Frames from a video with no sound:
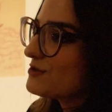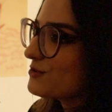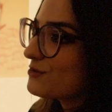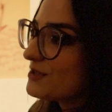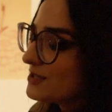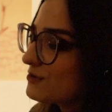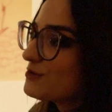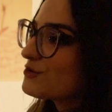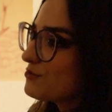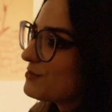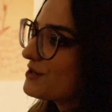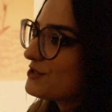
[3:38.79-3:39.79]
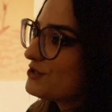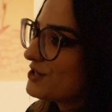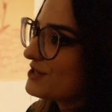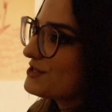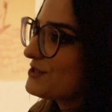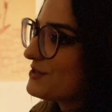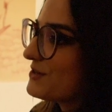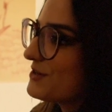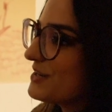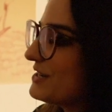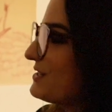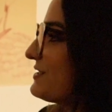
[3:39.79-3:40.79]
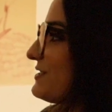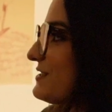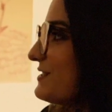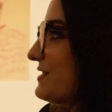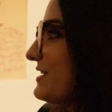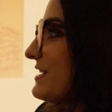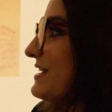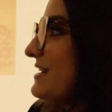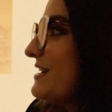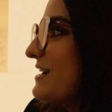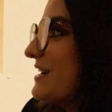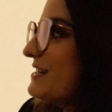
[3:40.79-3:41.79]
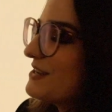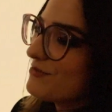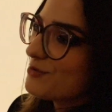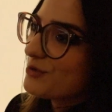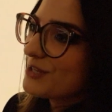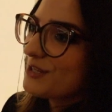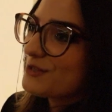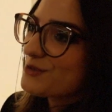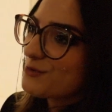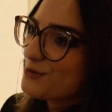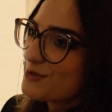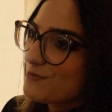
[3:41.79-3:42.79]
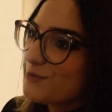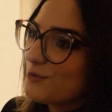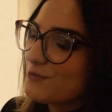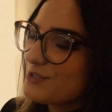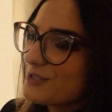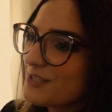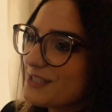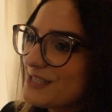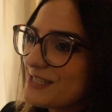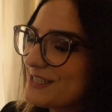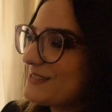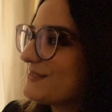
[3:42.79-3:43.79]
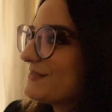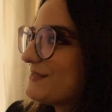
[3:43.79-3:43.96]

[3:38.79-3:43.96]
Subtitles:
So thank you so much, Esther, and everyone else who was involved in this.